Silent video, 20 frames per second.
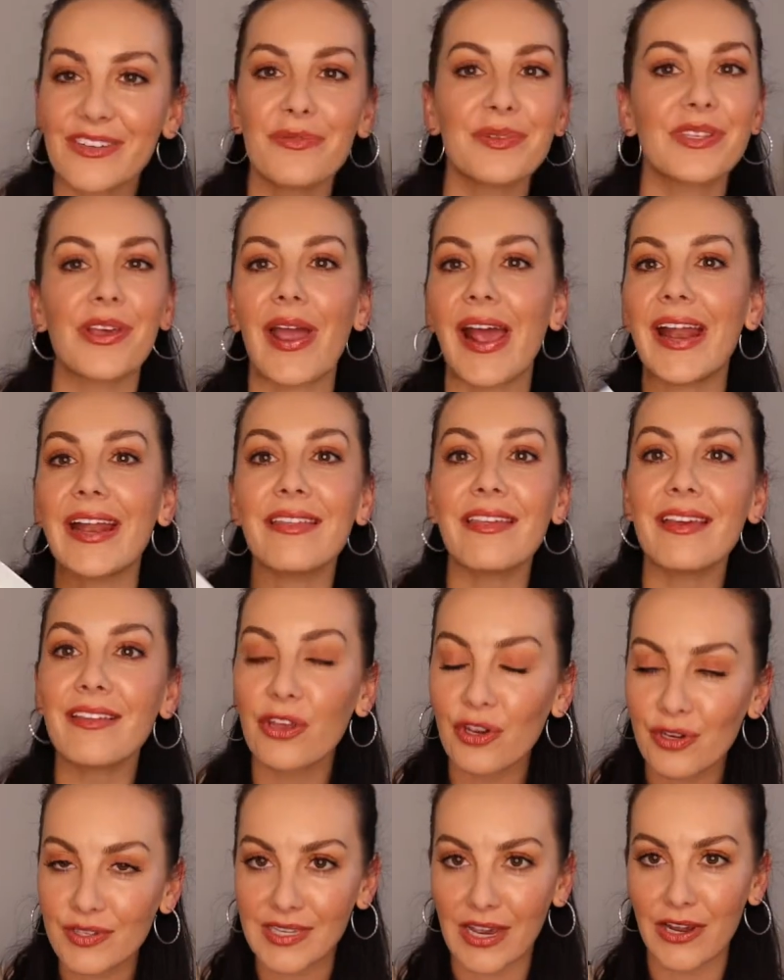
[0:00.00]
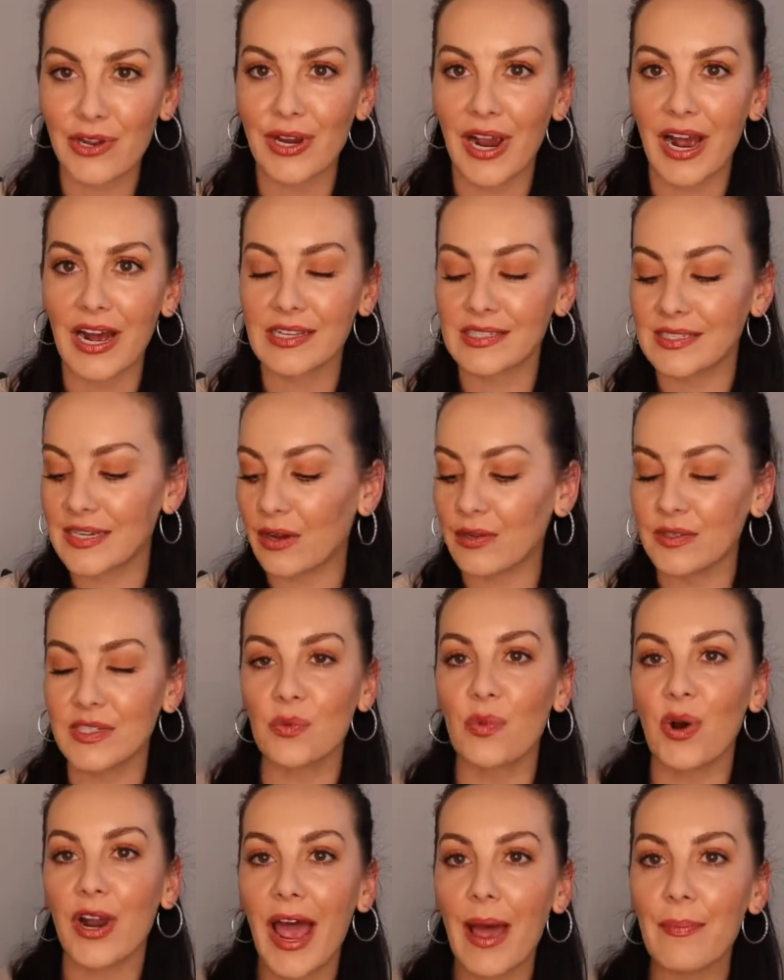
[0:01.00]
of them? So anything that you say you can't sell. So
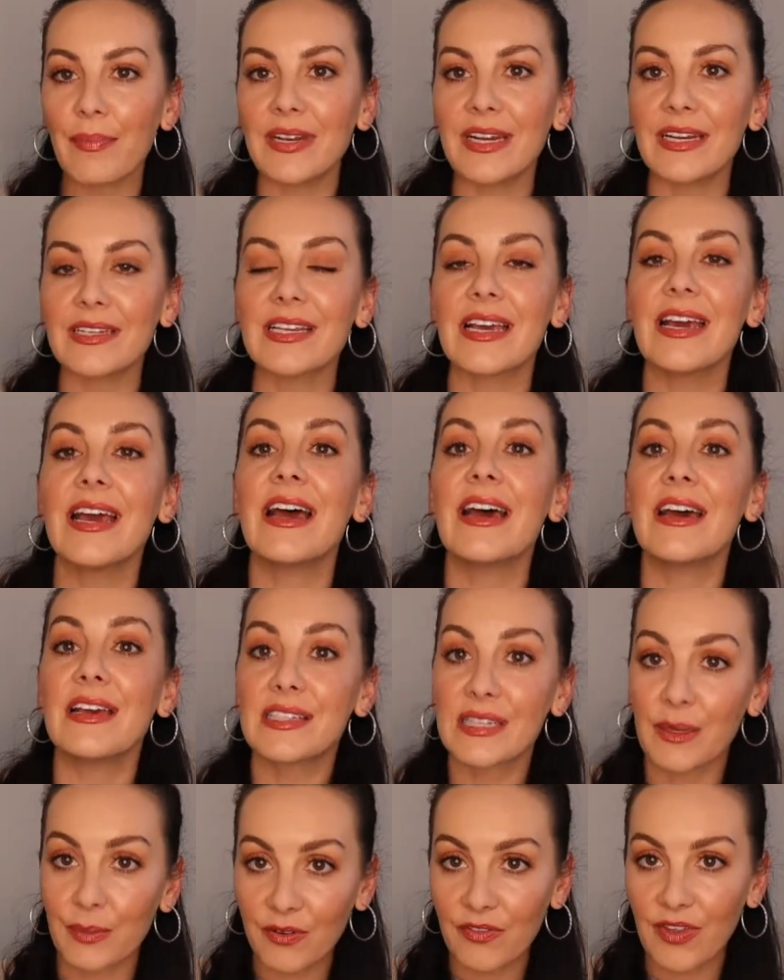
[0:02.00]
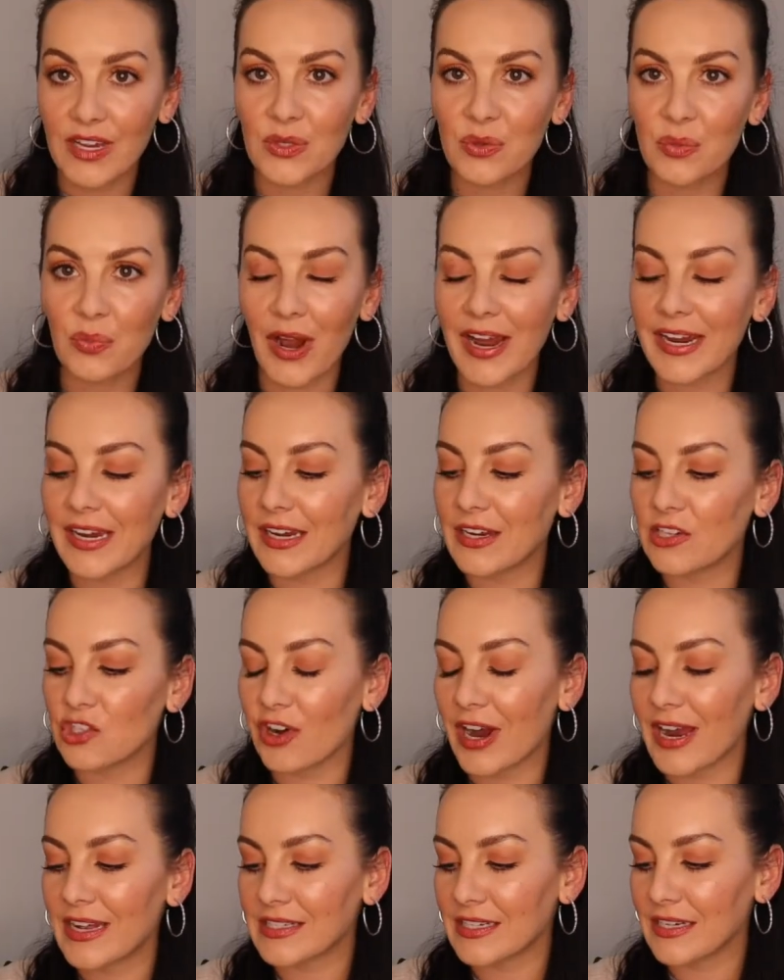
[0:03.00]
what happened is some of these were breaking in
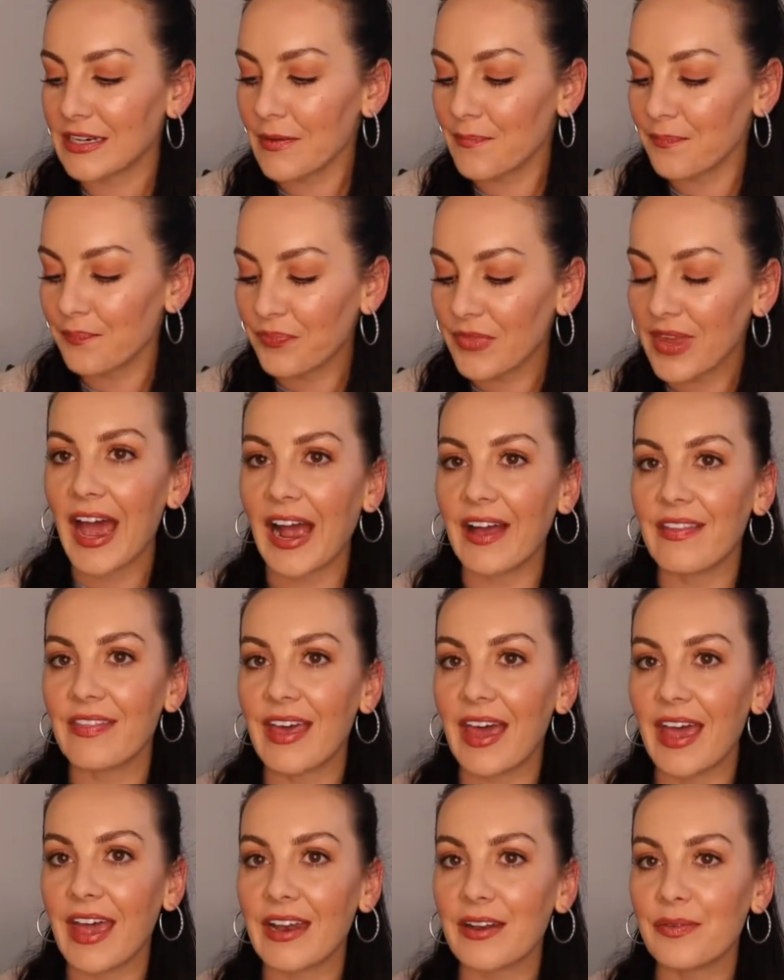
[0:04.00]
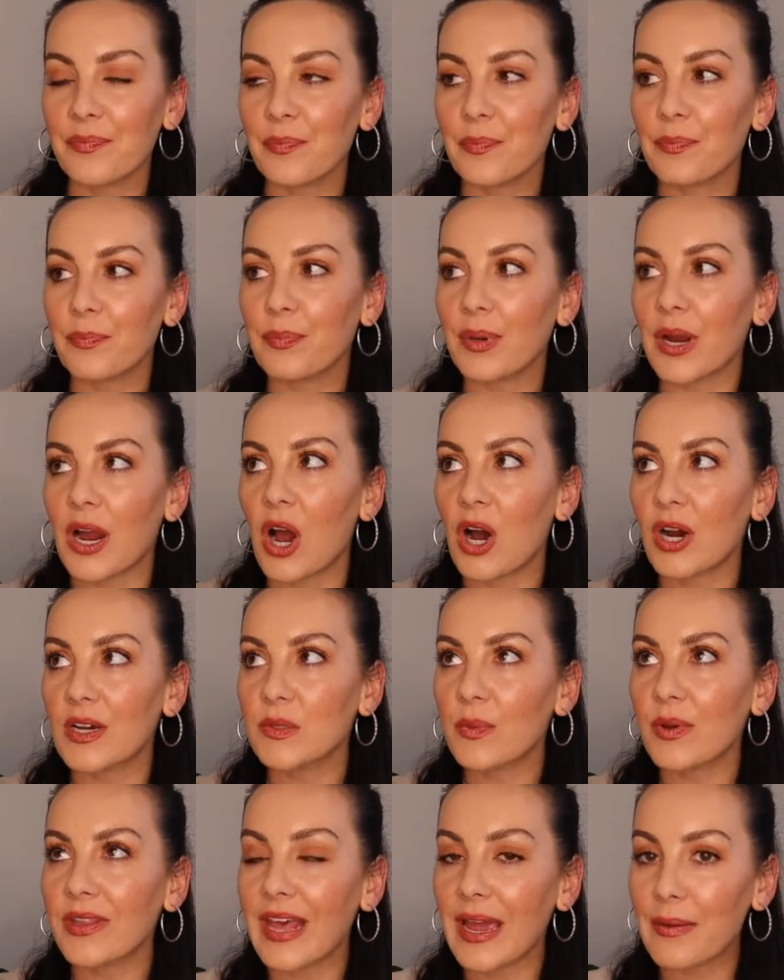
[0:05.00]
transit, and then
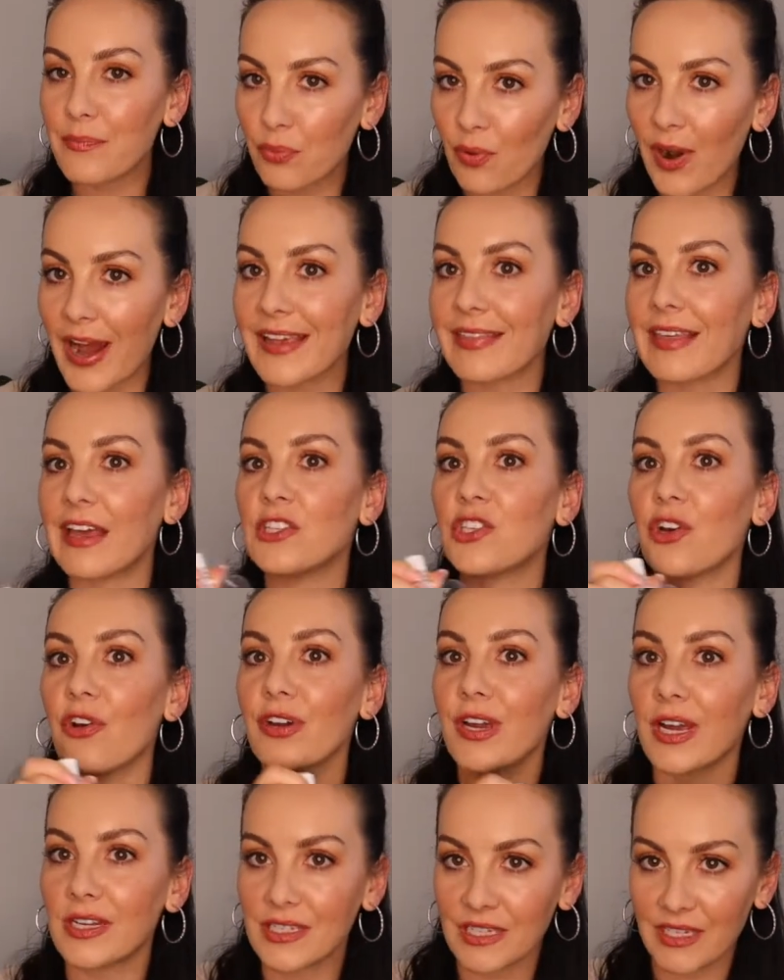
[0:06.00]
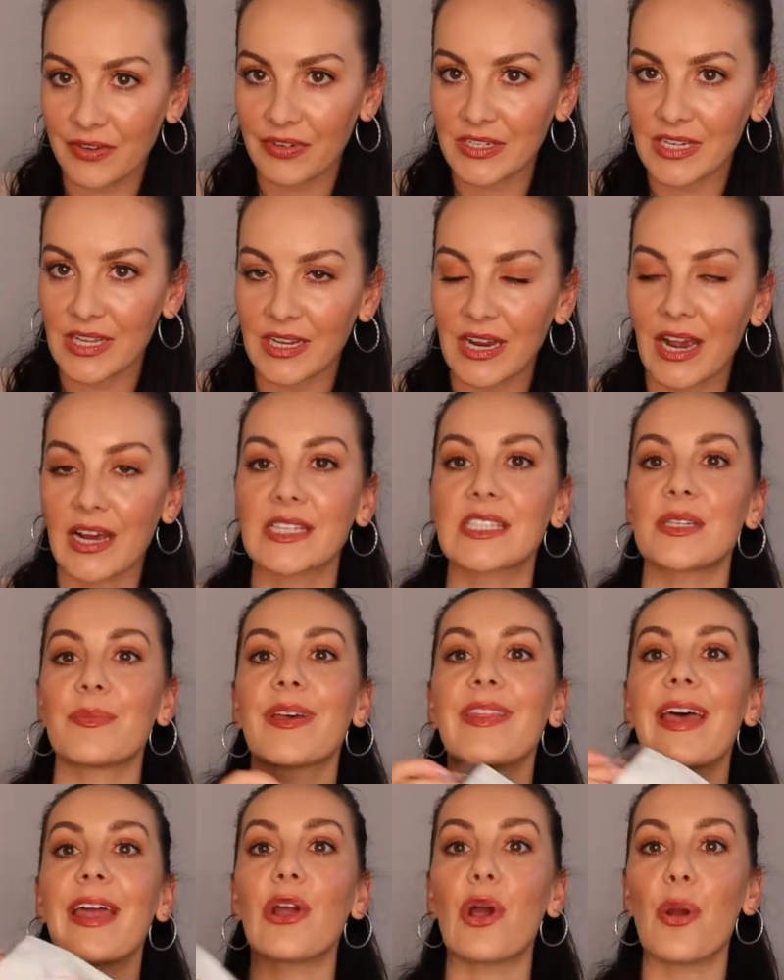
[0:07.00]
because when they break, they don't get delivered to the
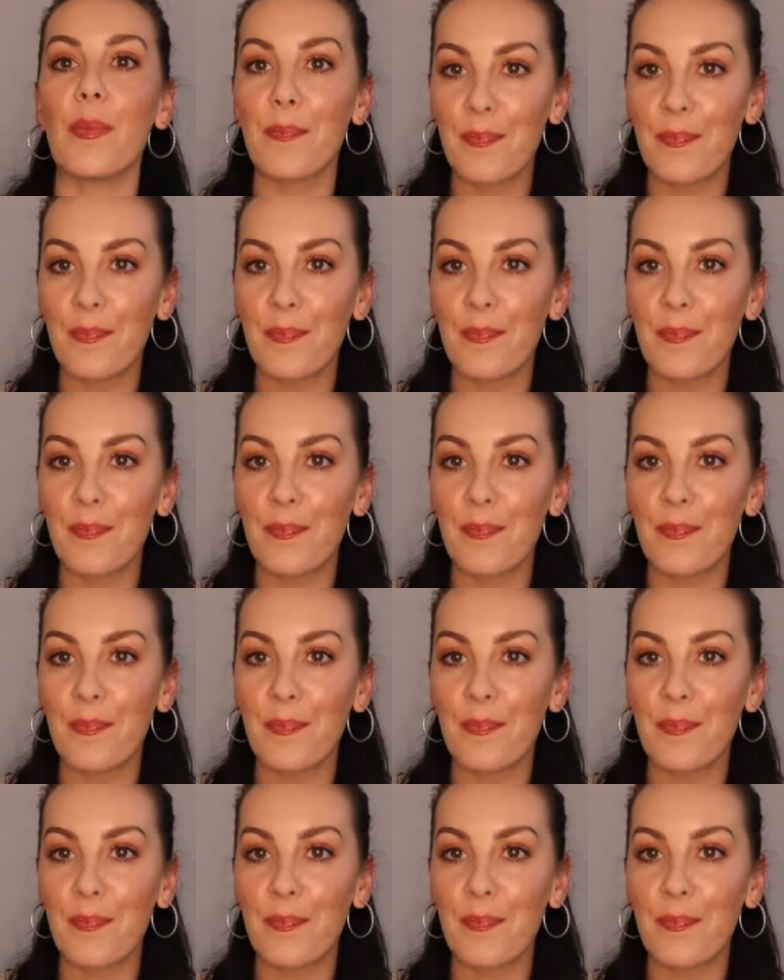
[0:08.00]
customer, they go